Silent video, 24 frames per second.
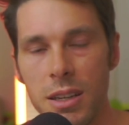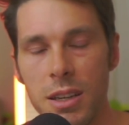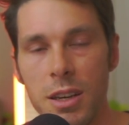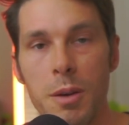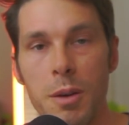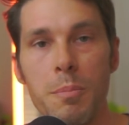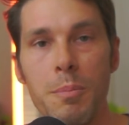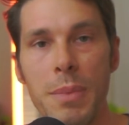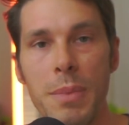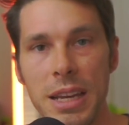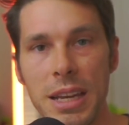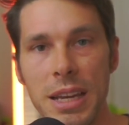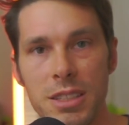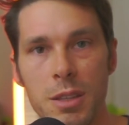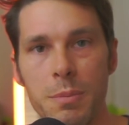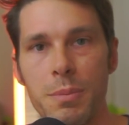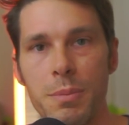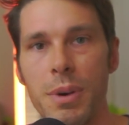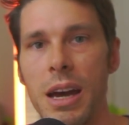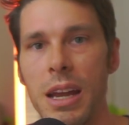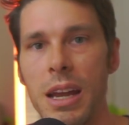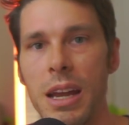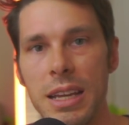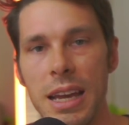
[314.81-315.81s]
makes the
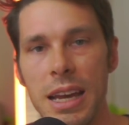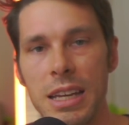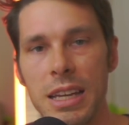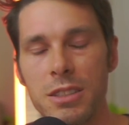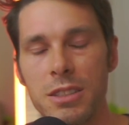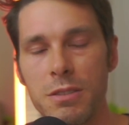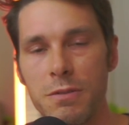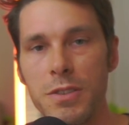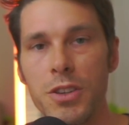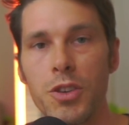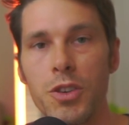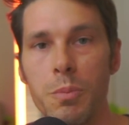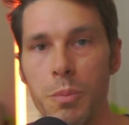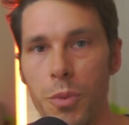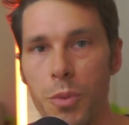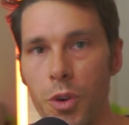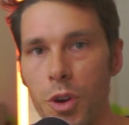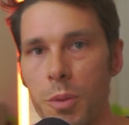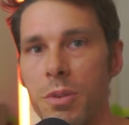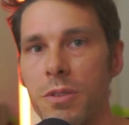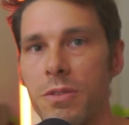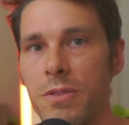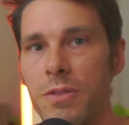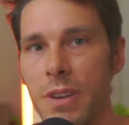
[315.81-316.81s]
podcast feel
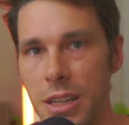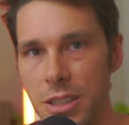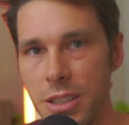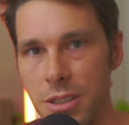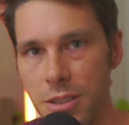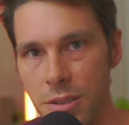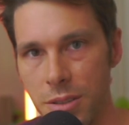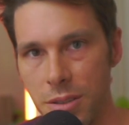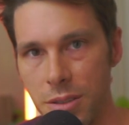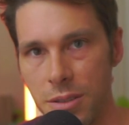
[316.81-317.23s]
more professional.